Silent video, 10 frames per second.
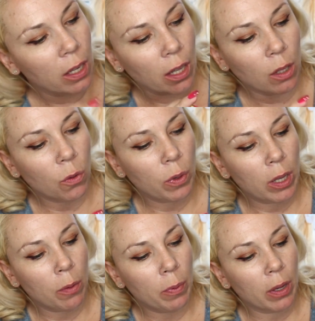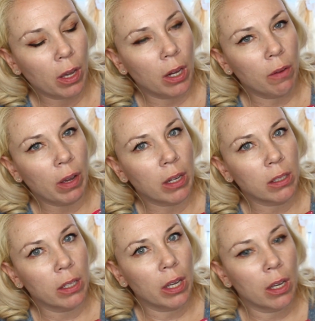yellowy, but kind of
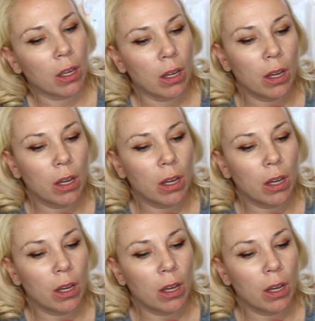has like